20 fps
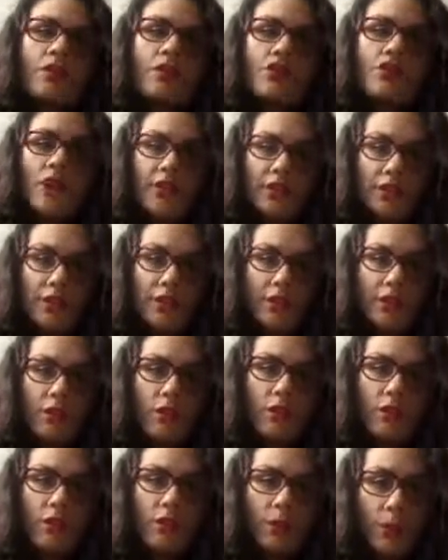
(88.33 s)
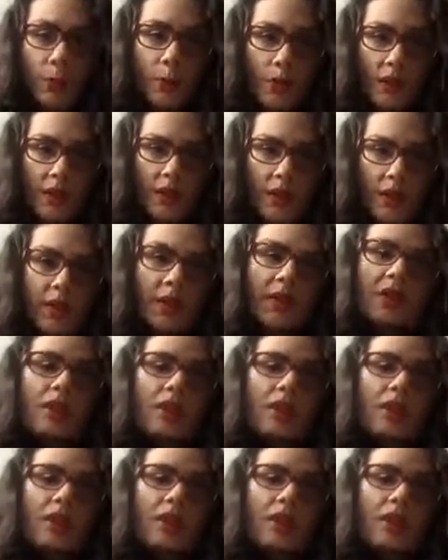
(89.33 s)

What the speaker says: gender of the word.